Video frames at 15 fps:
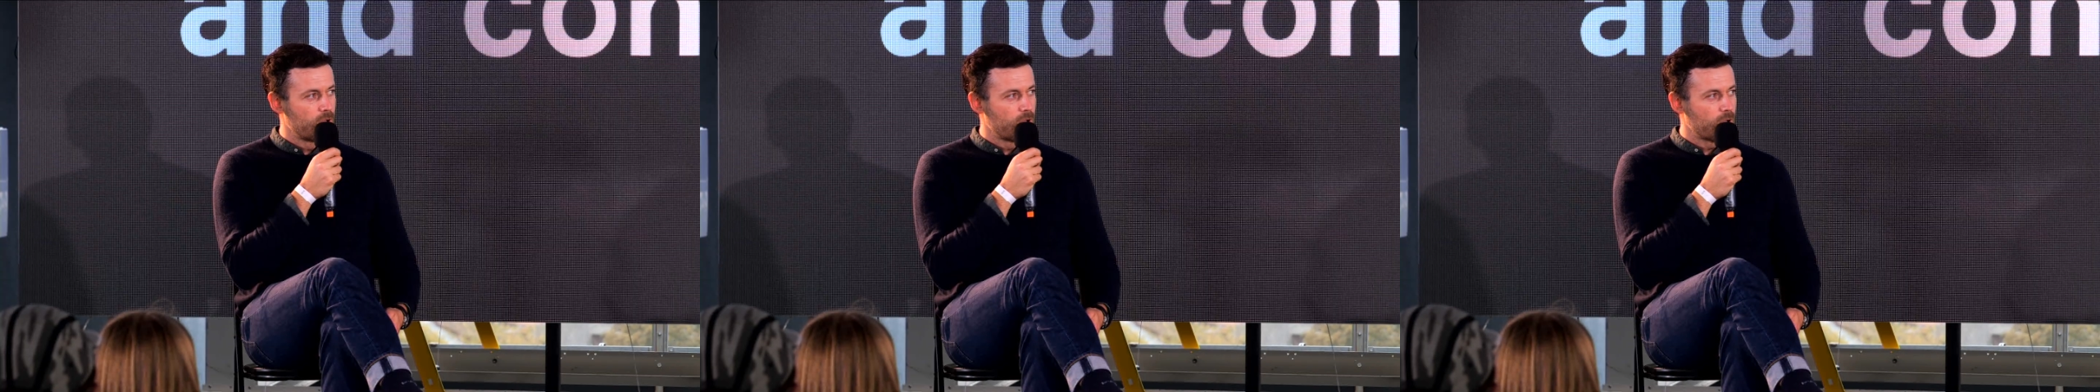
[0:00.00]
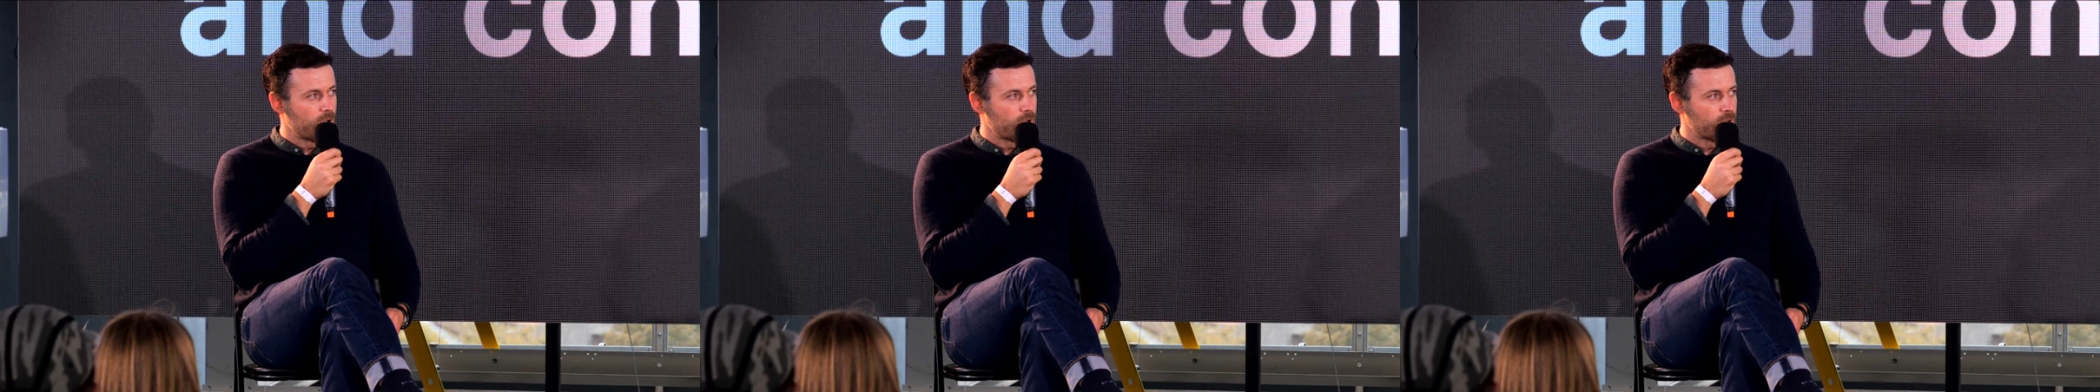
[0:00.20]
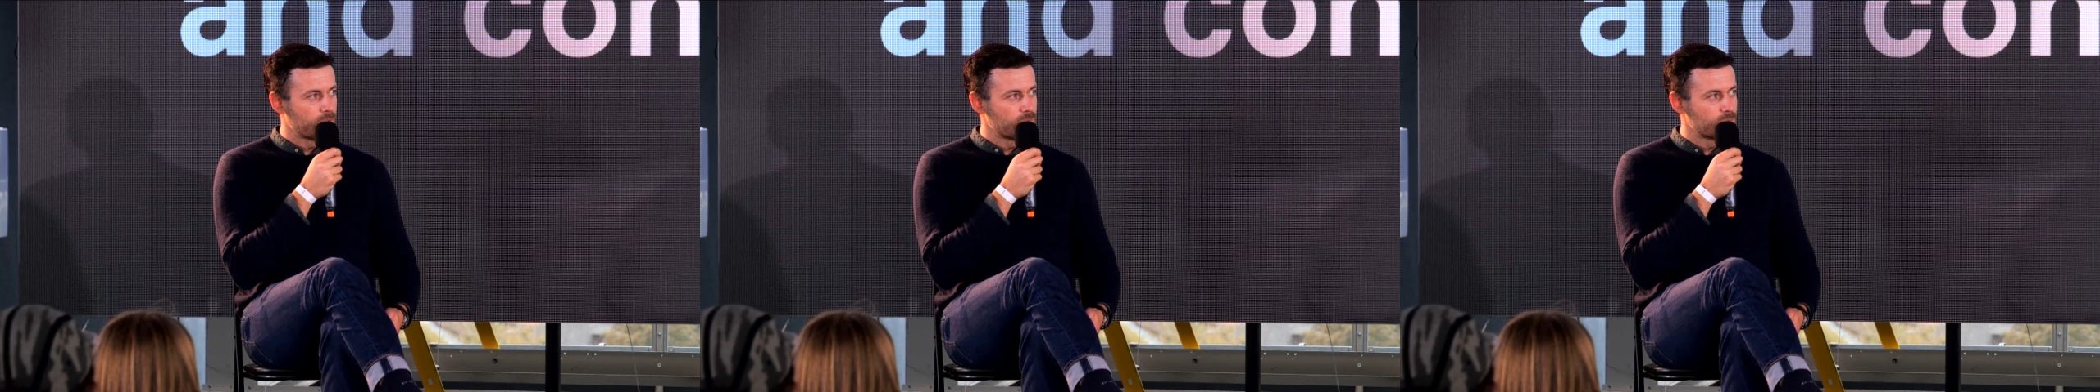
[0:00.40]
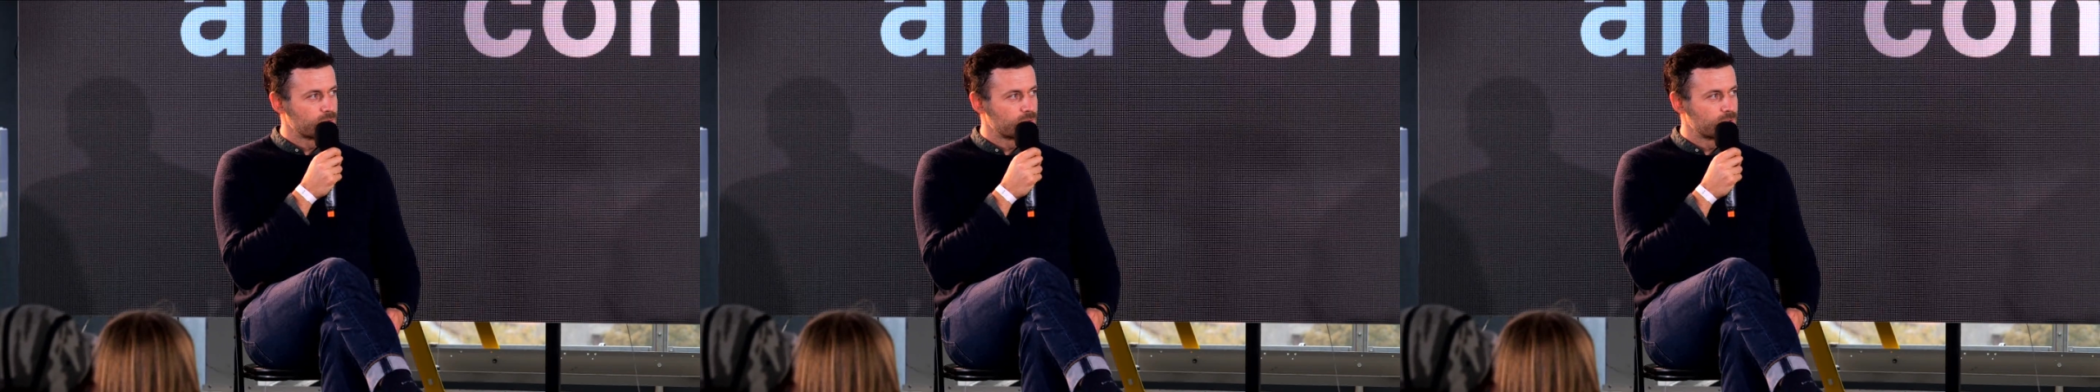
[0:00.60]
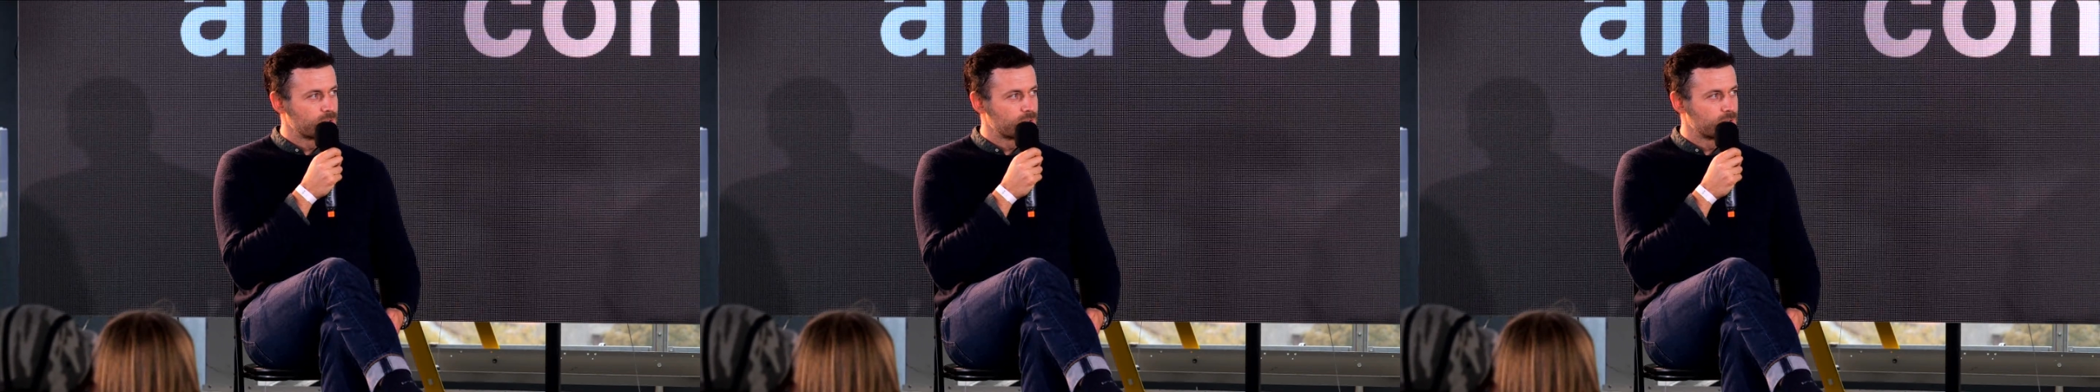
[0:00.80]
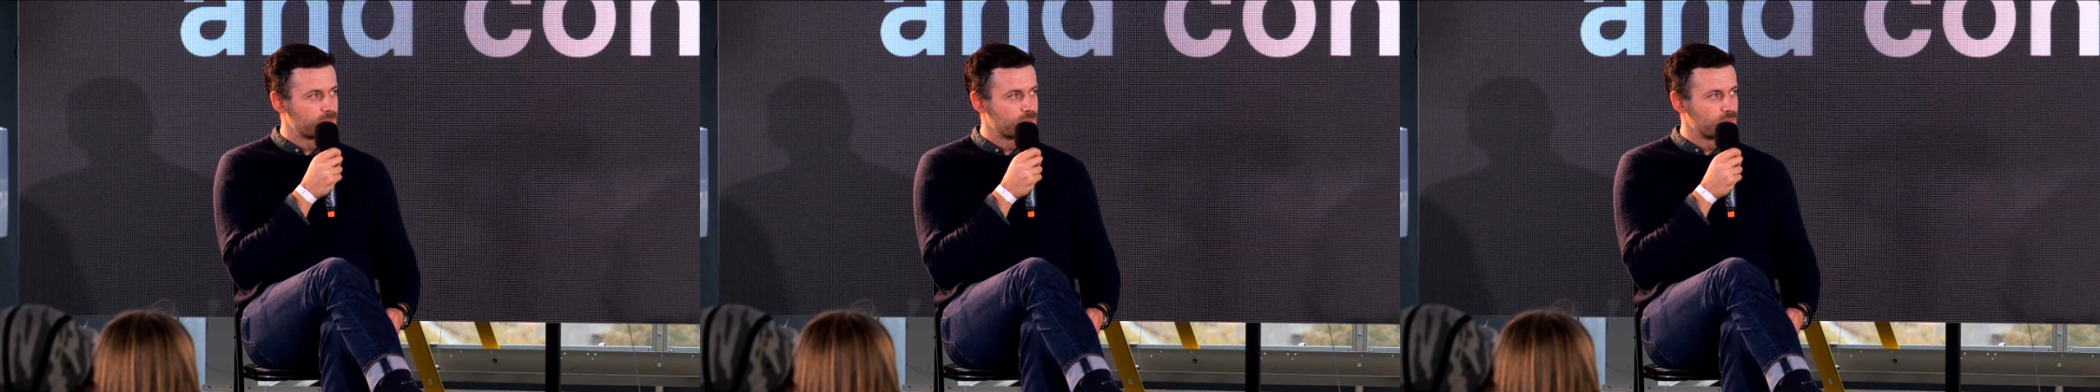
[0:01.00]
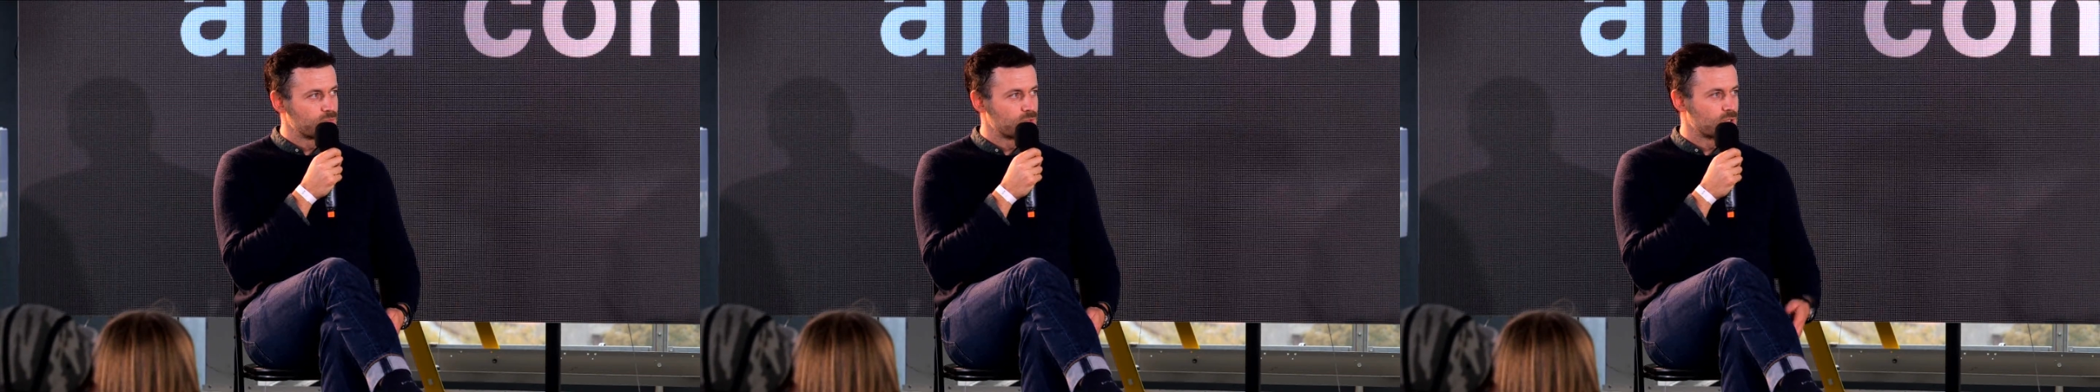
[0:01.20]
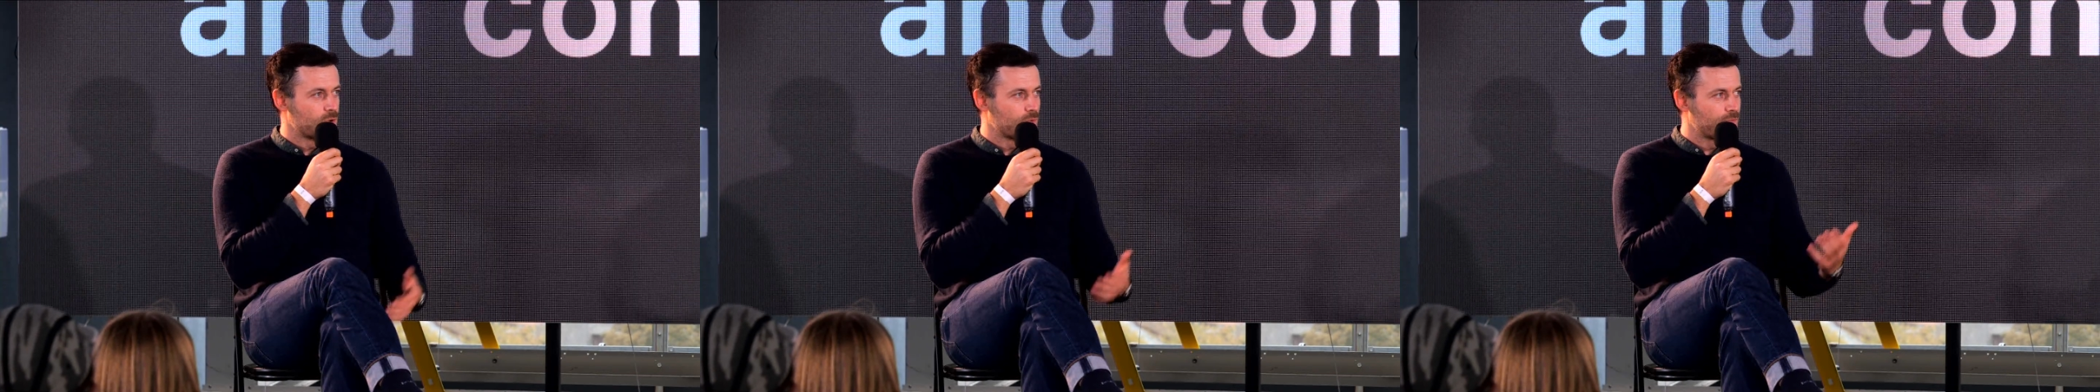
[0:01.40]
And
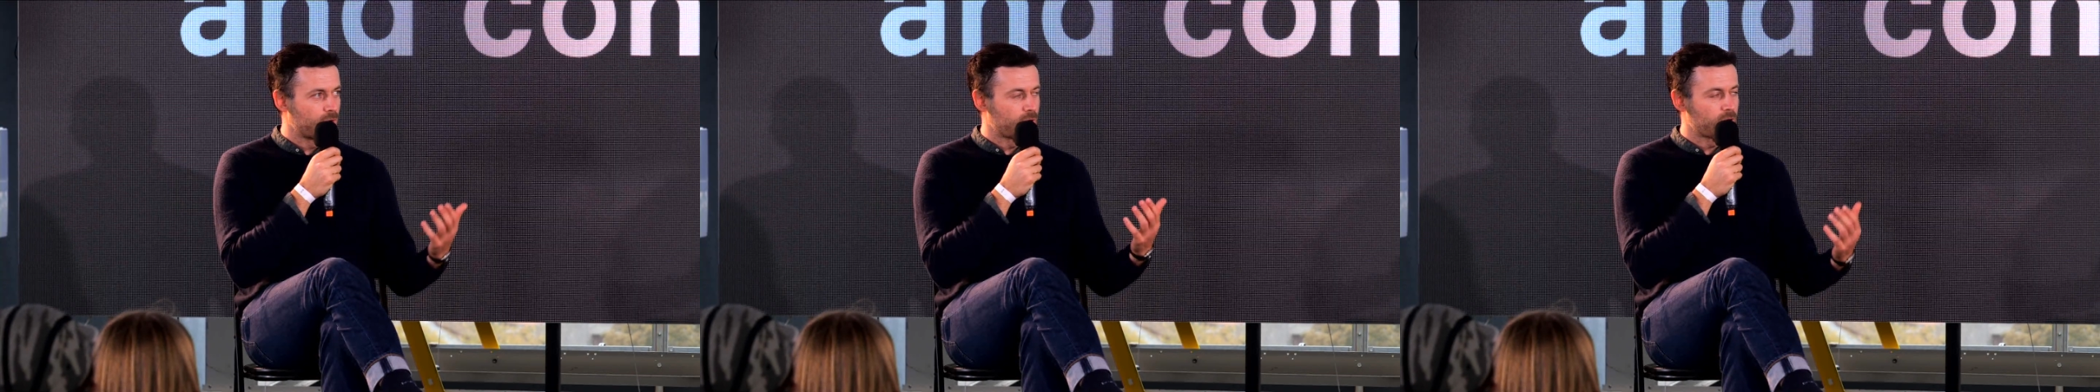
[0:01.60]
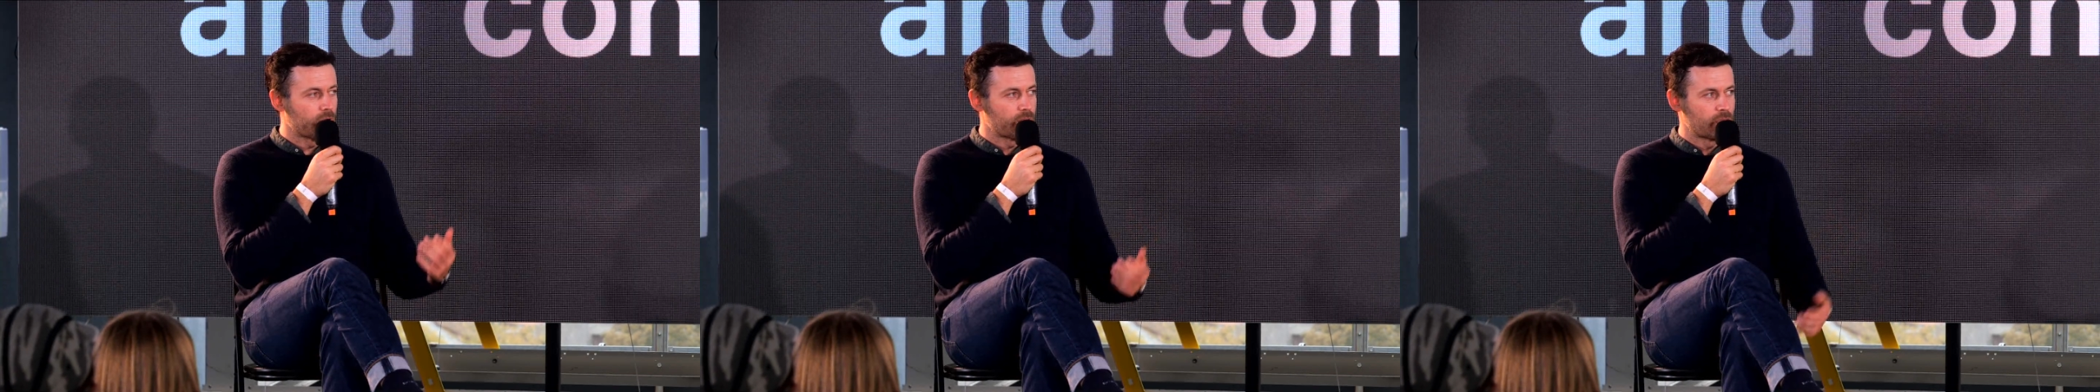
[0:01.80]
so far,